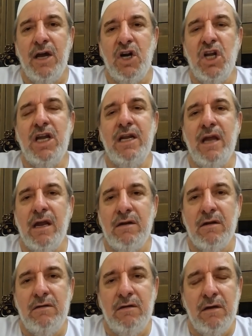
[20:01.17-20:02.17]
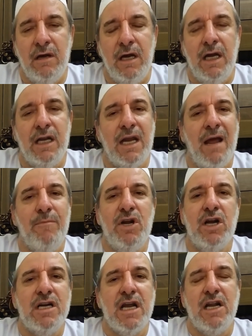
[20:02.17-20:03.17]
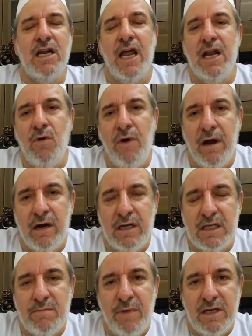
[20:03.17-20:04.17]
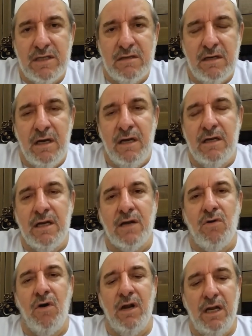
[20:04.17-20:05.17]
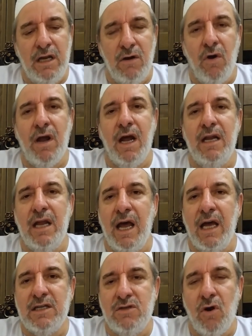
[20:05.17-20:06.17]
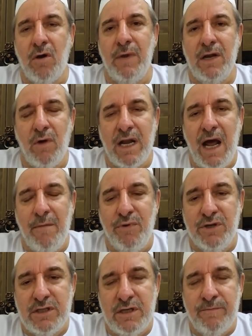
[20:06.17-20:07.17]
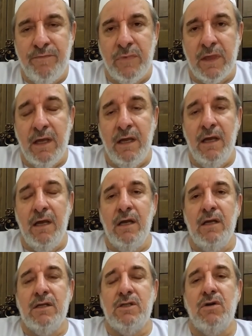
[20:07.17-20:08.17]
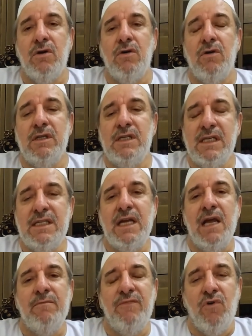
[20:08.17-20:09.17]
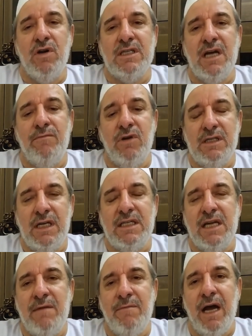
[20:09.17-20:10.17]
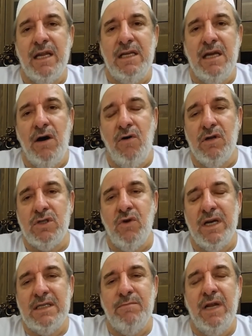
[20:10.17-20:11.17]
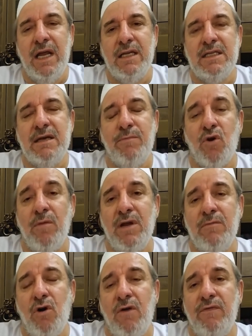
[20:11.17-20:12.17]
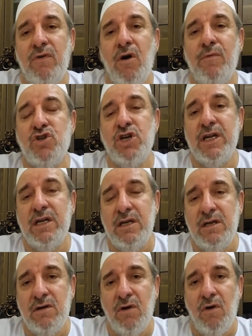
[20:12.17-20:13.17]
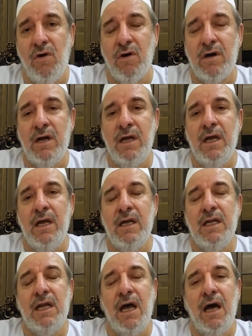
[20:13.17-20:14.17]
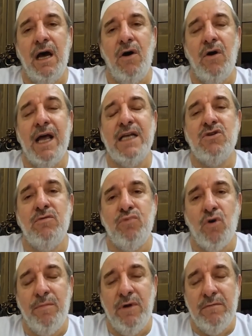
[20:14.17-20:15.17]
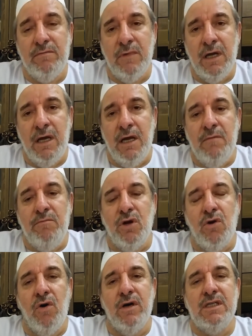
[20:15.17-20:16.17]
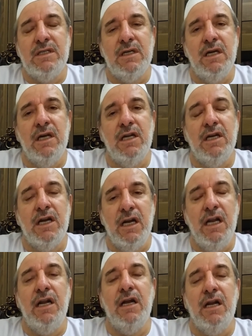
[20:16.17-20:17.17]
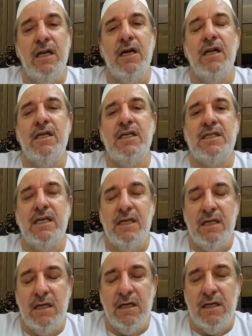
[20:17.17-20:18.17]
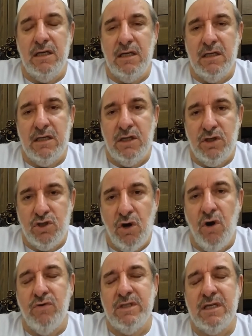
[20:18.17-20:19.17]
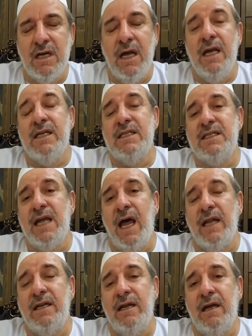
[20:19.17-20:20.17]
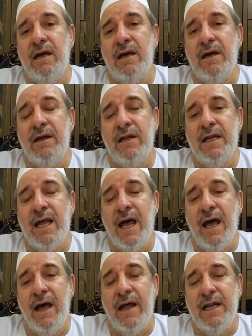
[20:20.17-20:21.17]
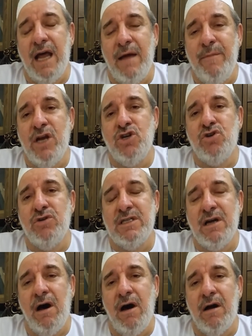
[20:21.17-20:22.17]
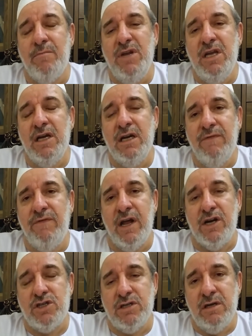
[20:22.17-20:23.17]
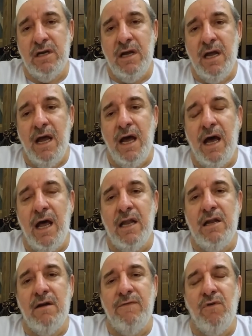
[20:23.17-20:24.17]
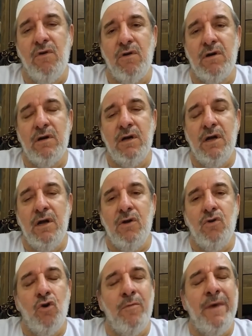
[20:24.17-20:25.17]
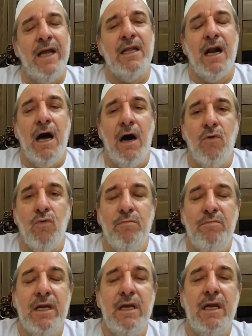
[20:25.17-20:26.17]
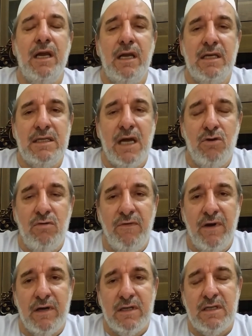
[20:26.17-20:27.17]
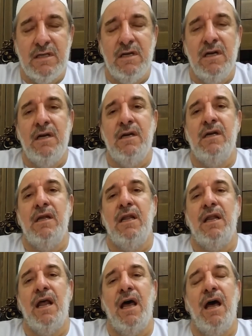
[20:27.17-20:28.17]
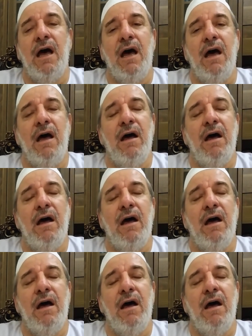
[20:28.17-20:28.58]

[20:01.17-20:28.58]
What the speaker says: recreated. It can be recreated anywhere in space, not only locally as normally what happens. So this same, for example, the same idea also explains the problem of homogeneity, or the horizon problem, because it clearly shows that the dimensions are being refreshed, and therefore no matter how big is the universe, the